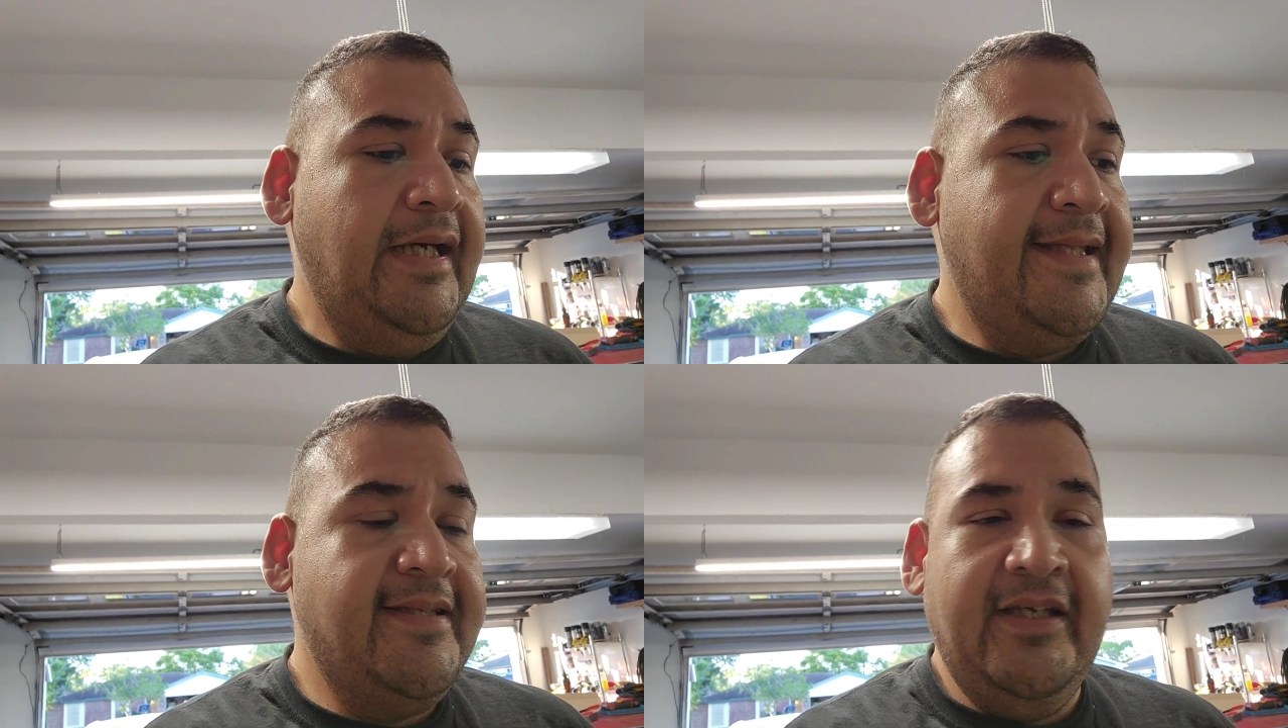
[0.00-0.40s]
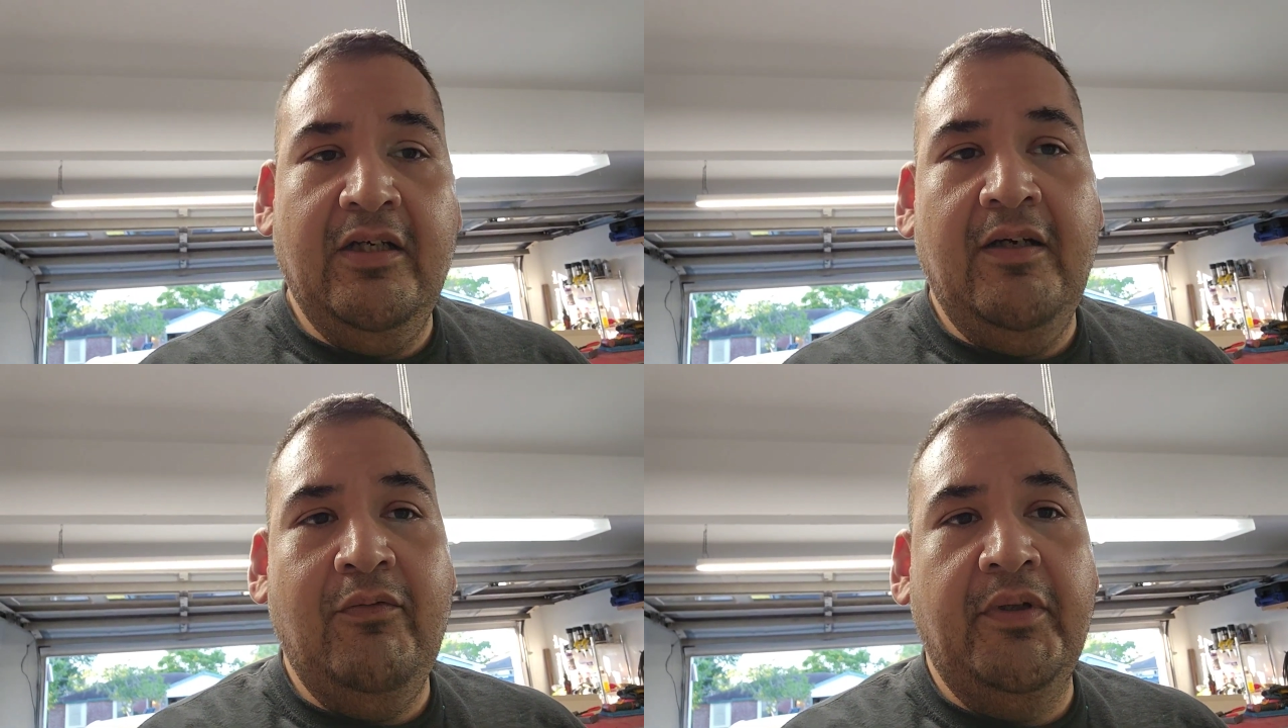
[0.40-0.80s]
I had to
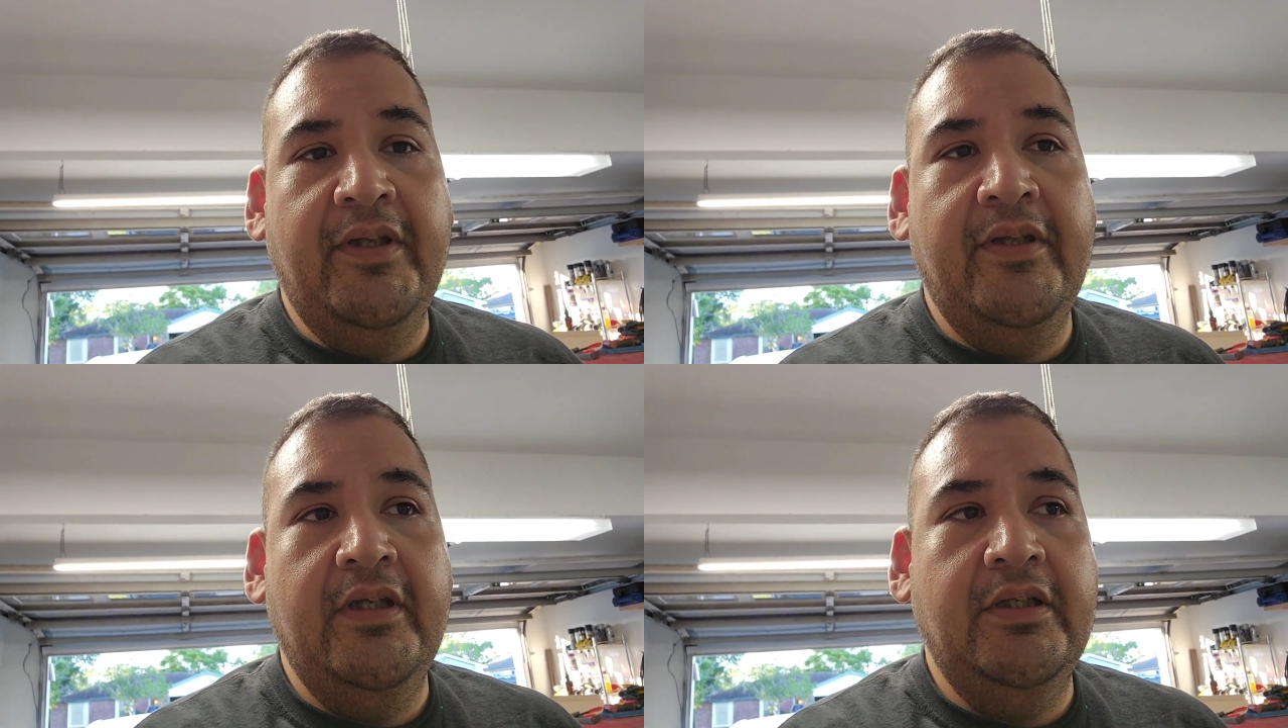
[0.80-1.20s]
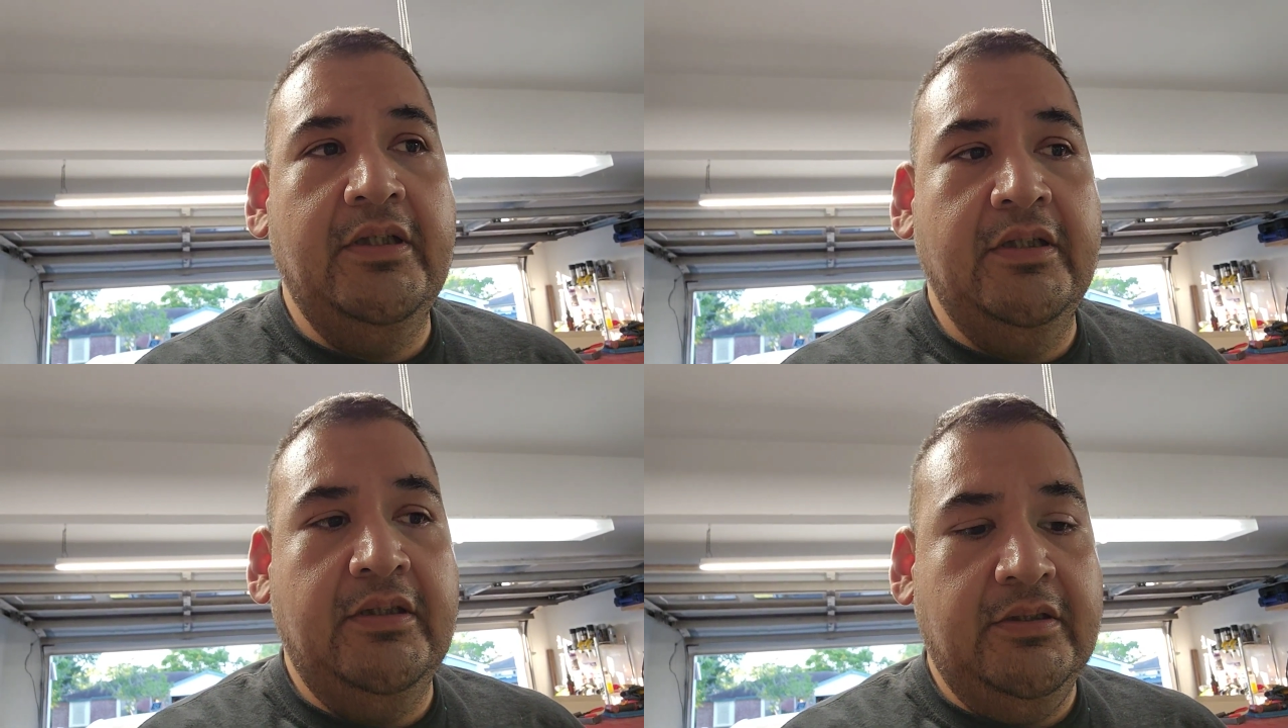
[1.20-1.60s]
take off one of
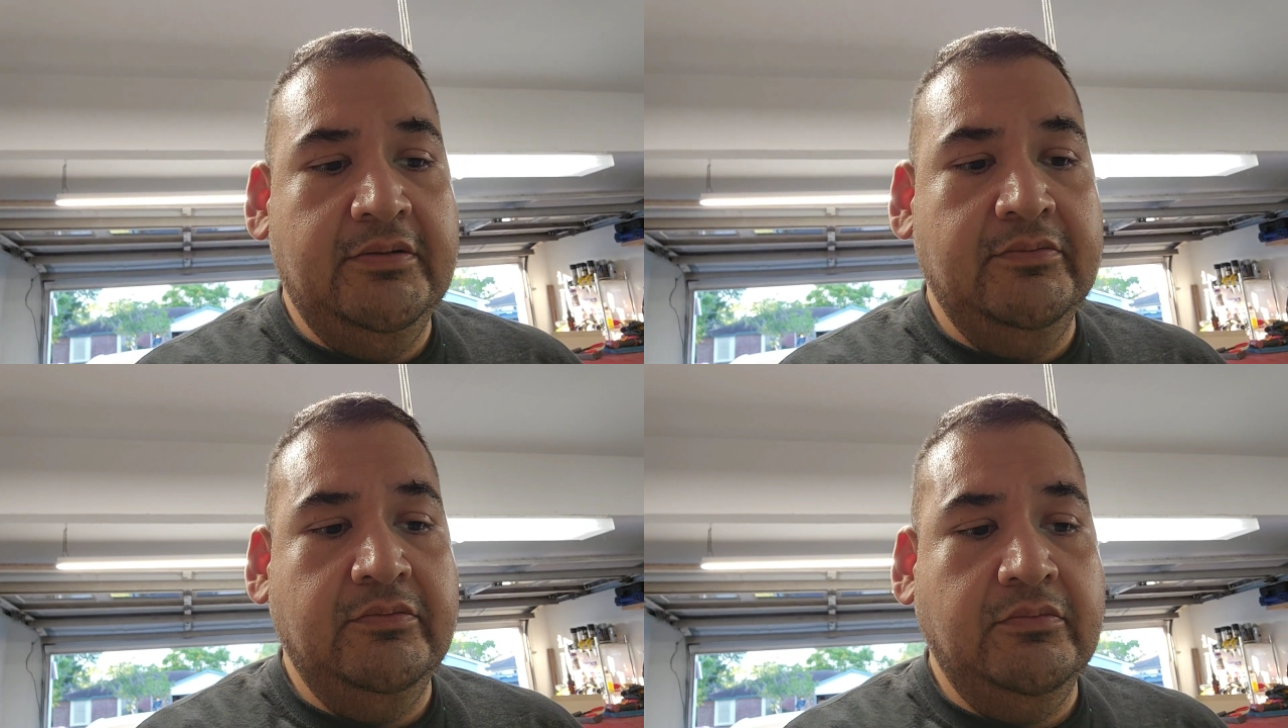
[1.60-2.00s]
the